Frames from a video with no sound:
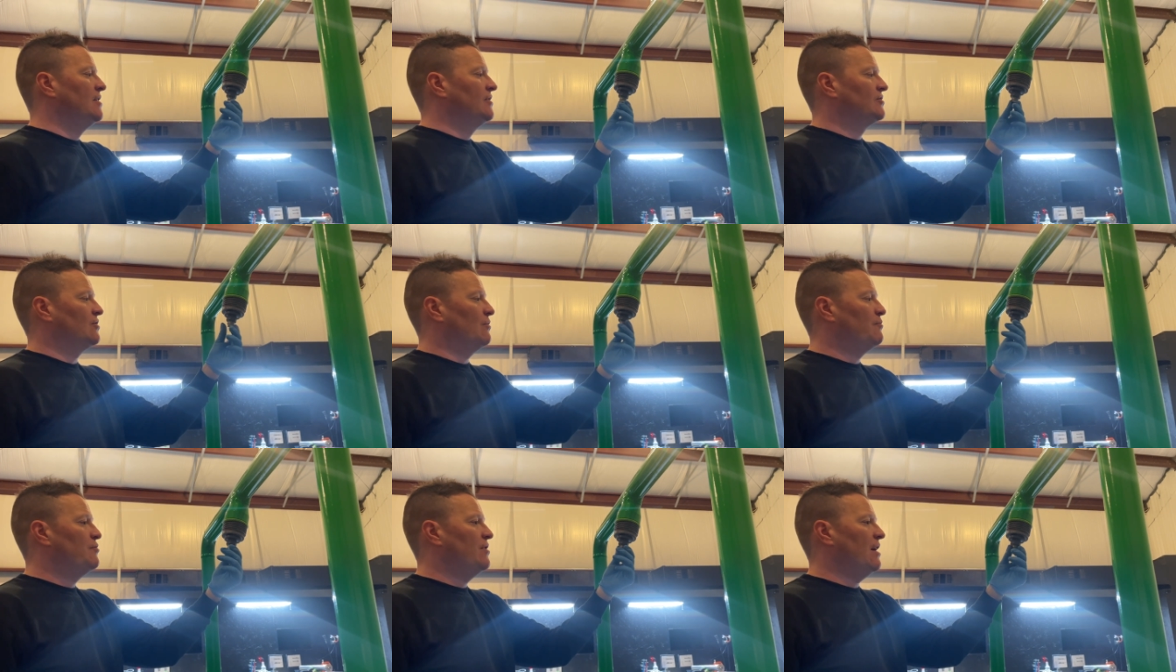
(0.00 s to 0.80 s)
So we'll
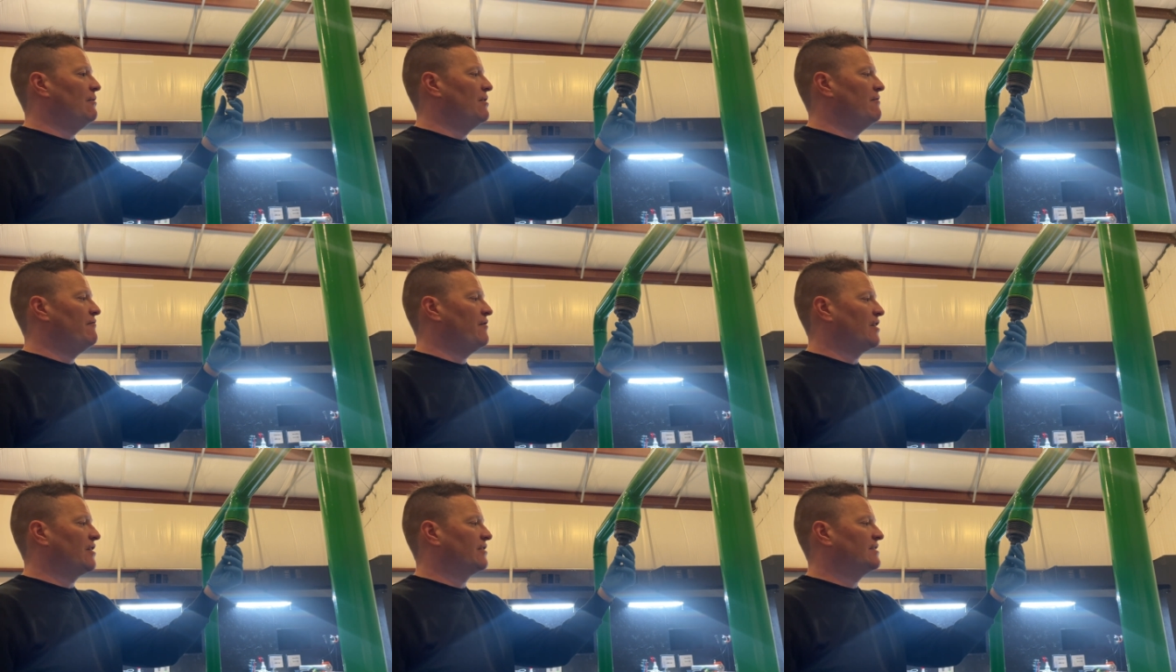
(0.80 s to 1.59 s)
put that one in
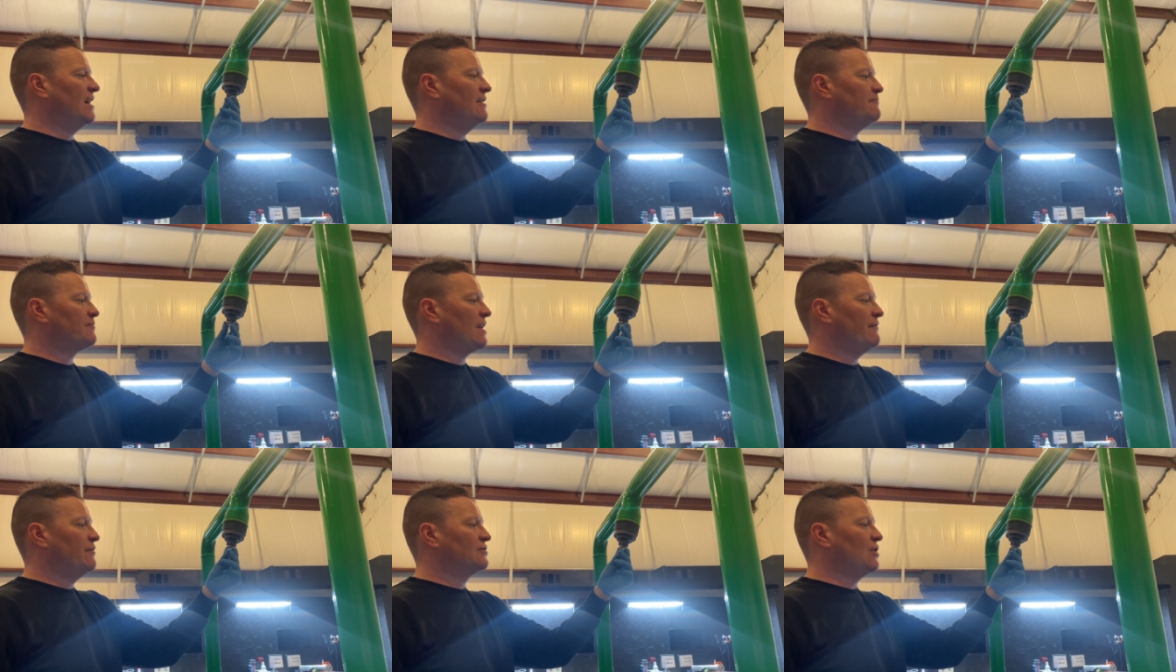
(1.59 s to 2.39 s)
finger tight.
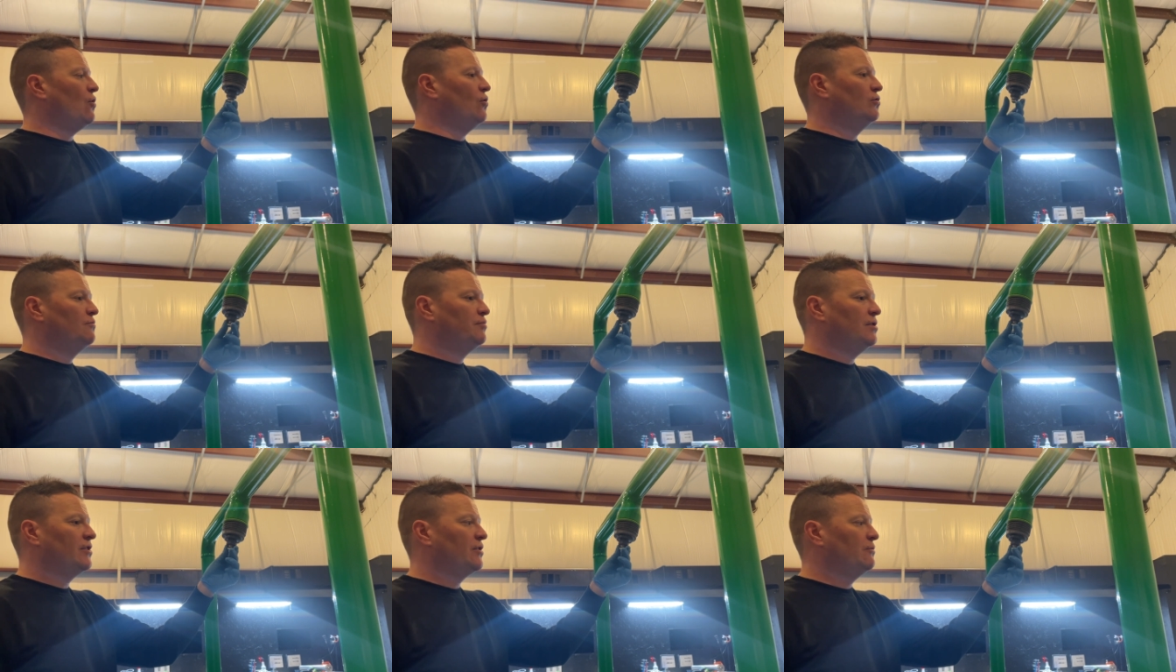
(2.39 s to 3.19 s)
If it was a hollow
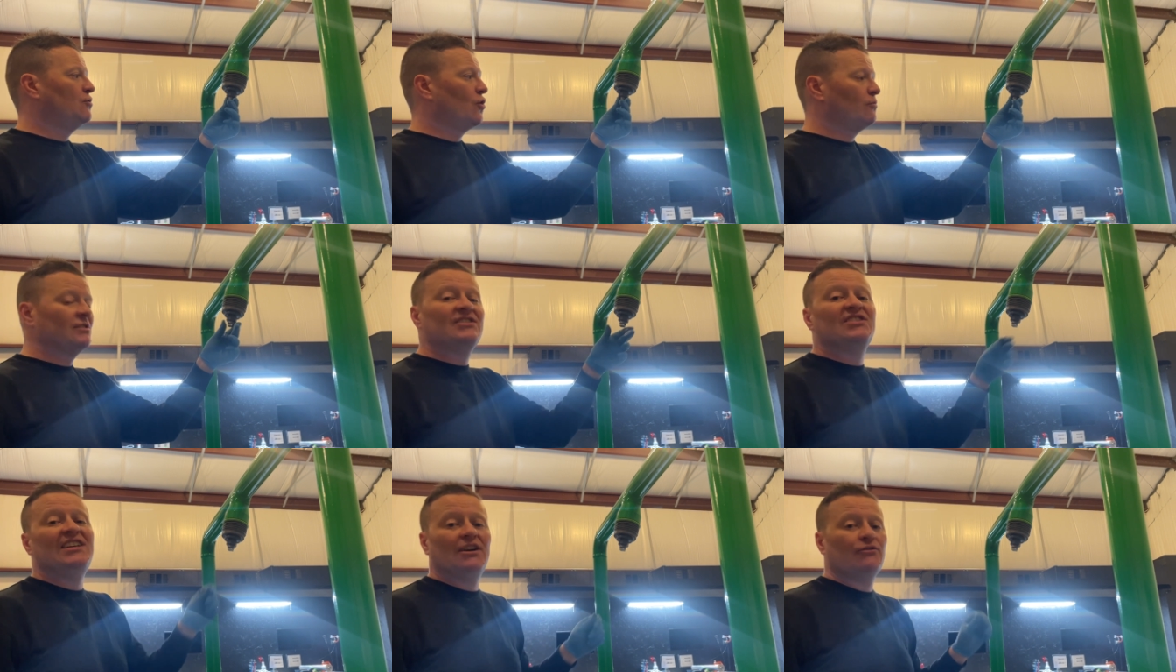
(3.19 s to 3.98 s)
plug, you'd normally
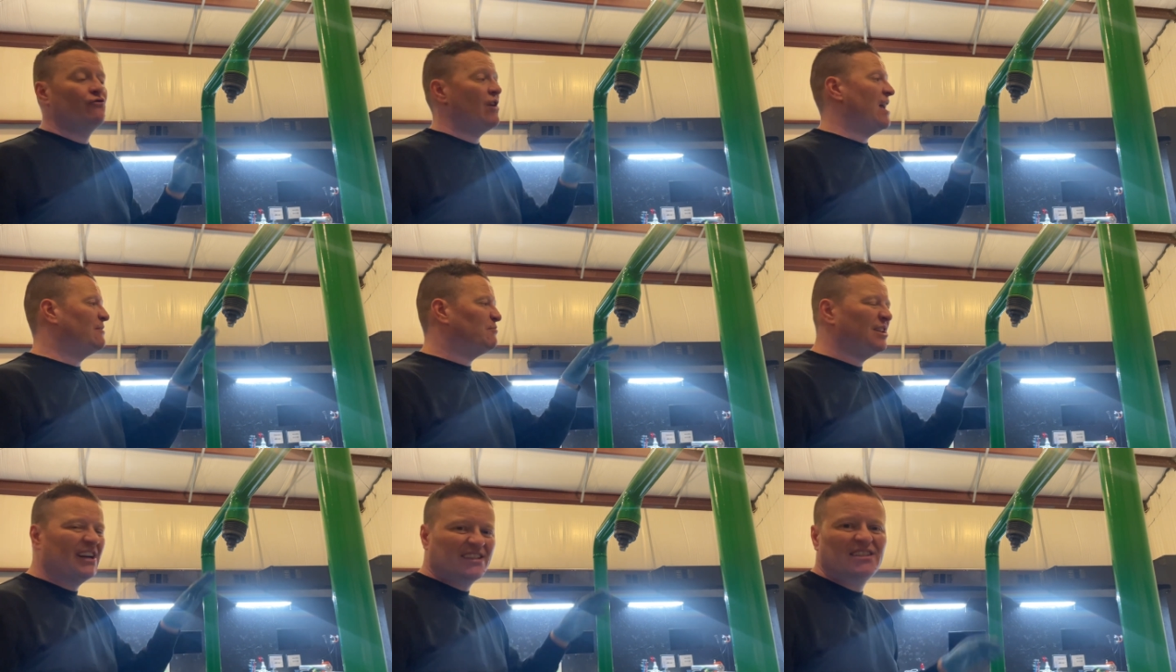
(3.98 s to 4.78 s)
see a red
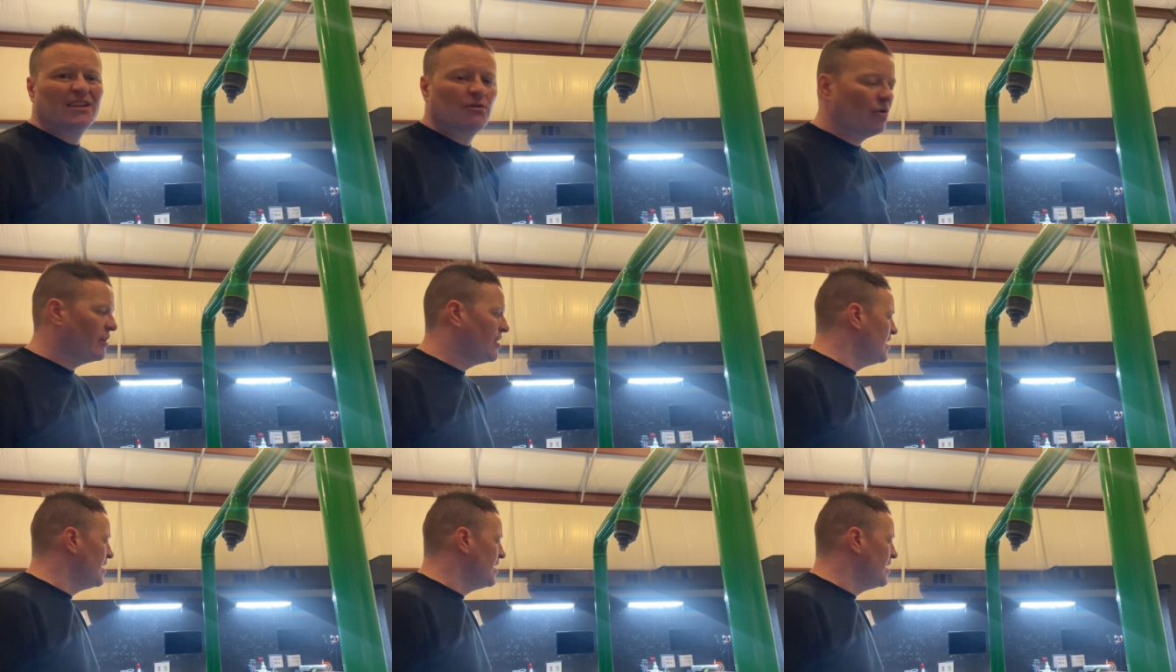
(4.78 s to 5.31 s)
plastic one.